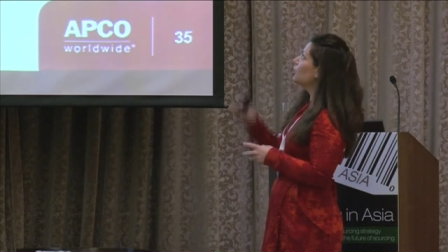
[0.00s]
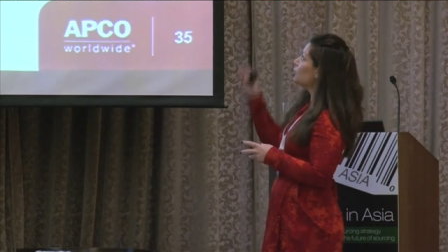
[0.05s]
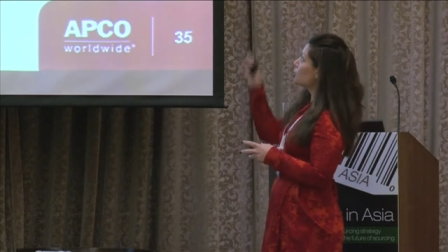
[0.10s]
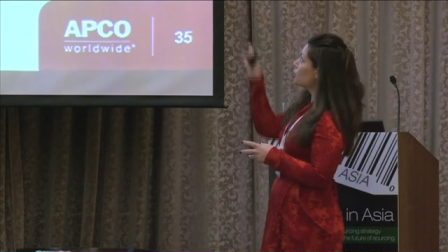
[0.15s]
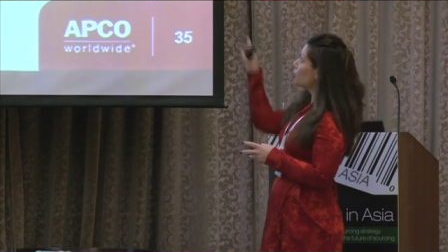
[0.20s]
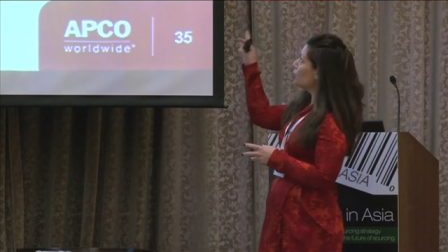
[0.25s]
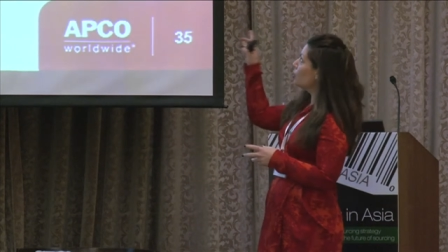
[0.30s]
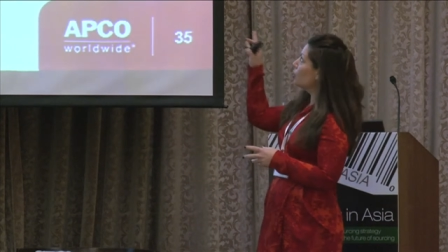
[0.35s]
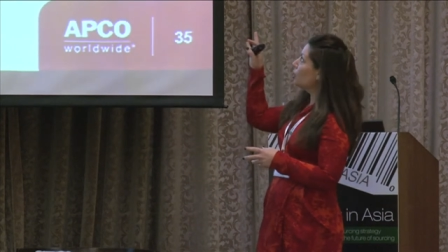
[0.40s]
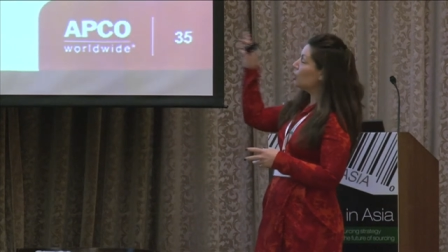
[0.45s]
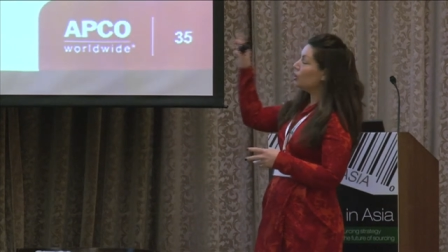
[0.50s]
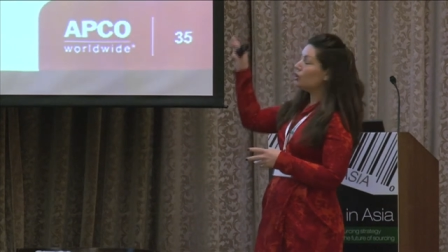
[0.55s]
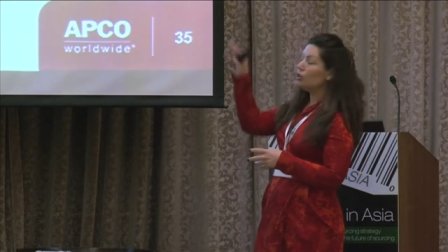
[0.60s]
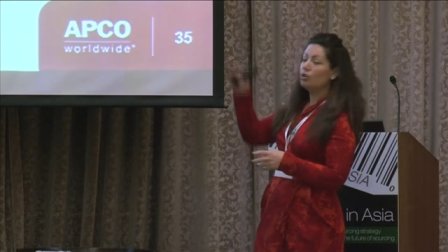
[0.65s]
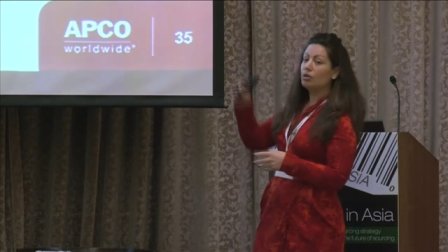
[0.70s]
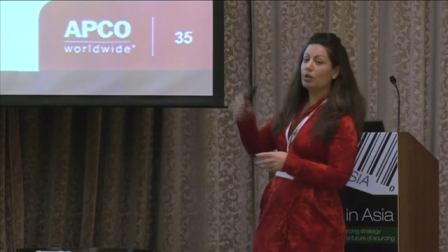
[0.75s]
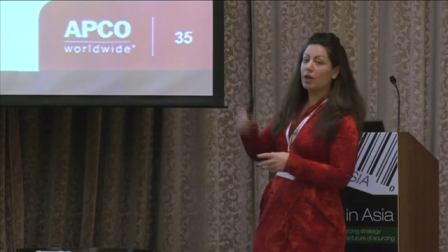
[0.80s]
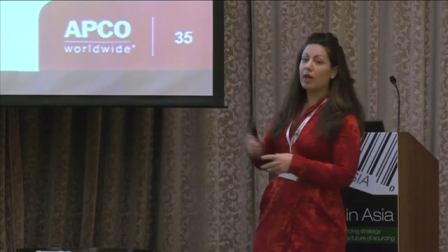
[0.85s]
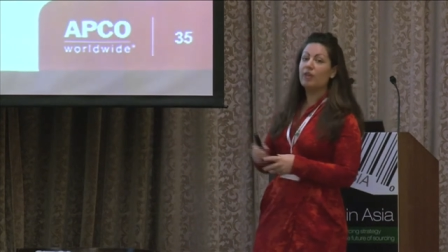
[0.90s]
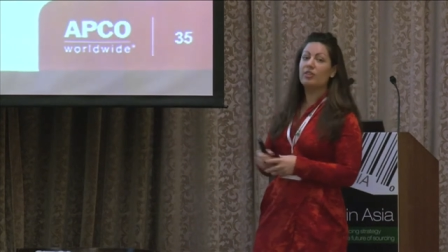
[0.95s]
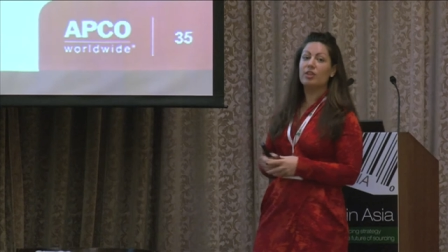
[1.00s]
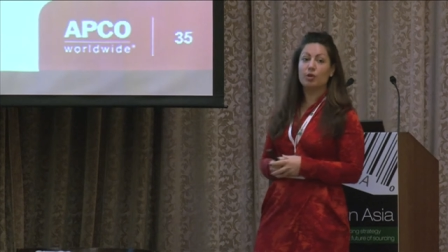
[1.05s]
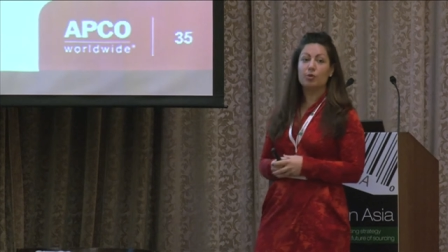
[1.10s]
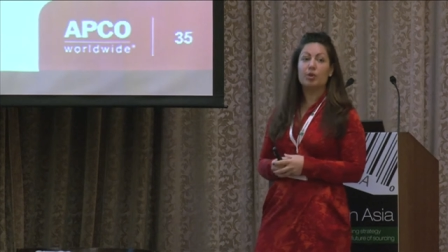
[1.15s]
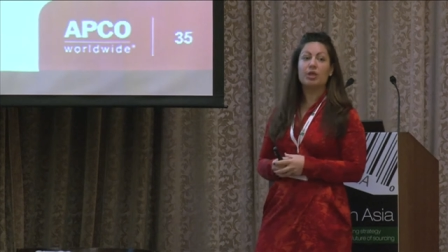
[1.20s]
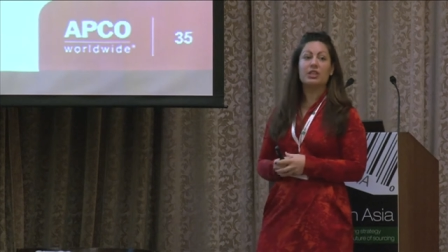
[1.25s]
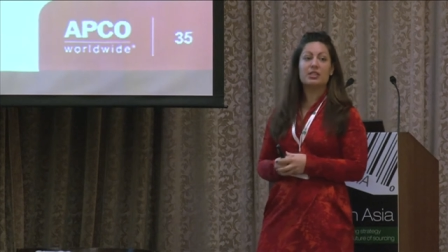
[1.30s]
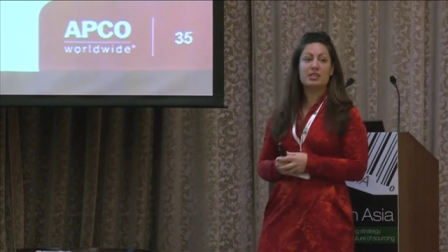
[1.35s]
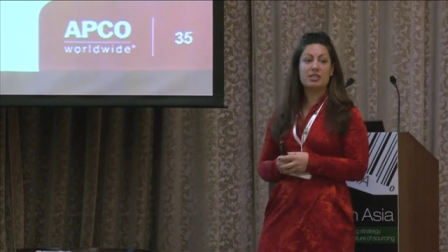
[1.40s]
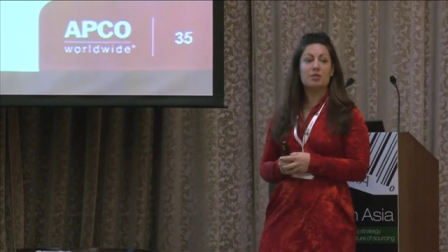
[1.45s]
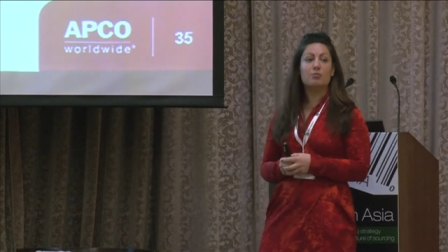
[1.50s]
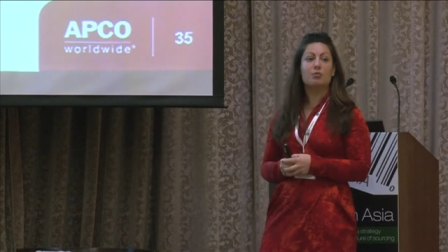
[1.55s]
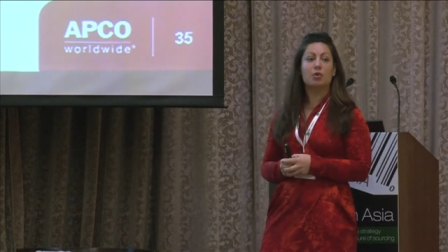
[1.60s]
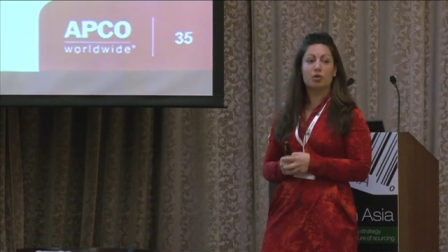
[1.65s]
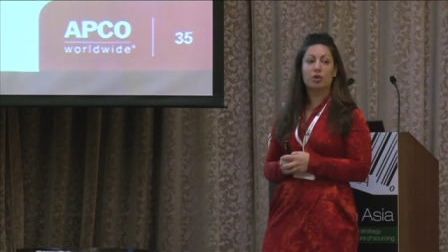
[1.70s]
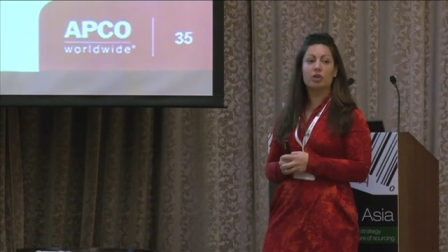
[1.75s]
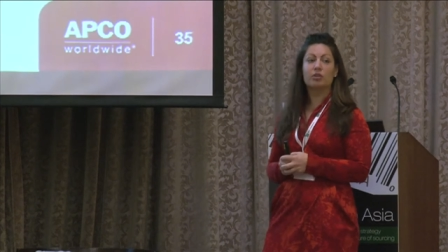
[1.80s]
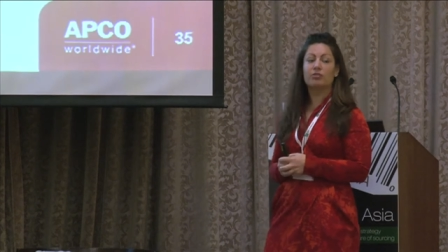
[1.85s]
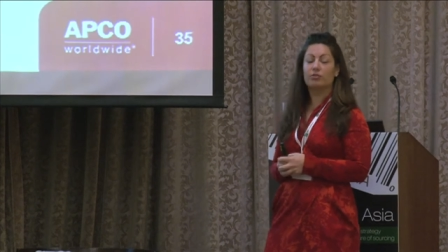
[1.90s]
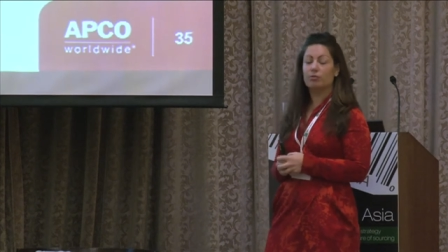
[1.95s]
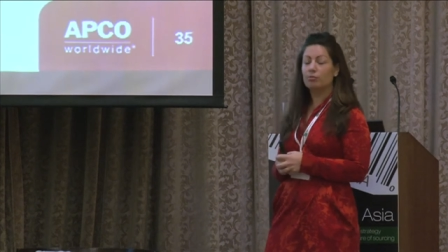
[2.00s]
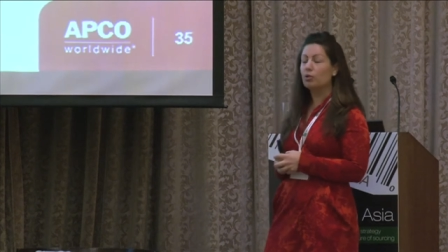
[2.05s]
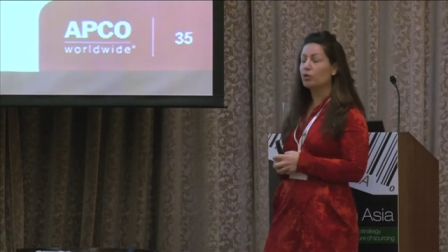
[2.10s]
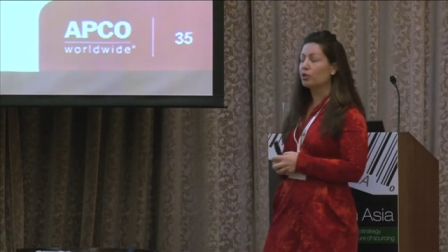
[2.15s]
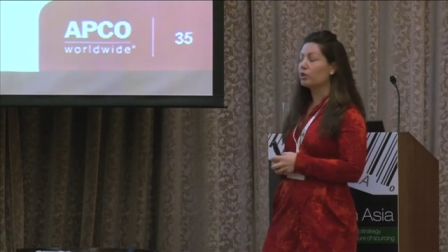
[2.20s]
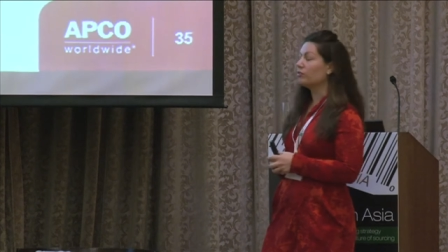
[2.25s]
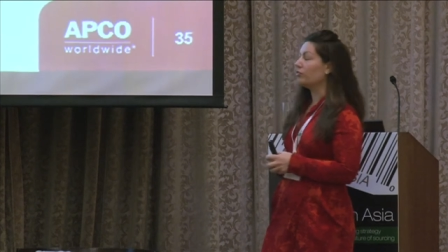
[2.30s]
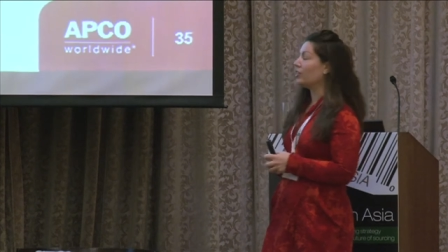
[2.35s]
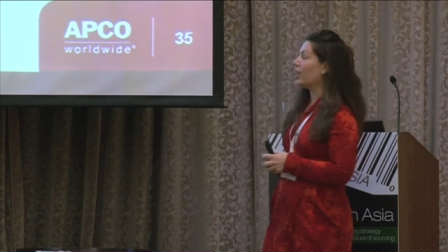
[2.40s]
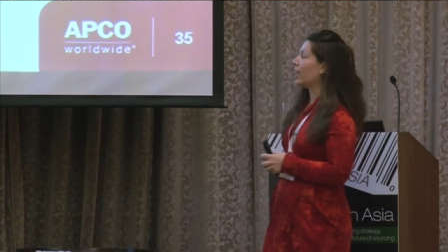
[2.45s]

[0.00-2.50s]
So I think we can see more of, more of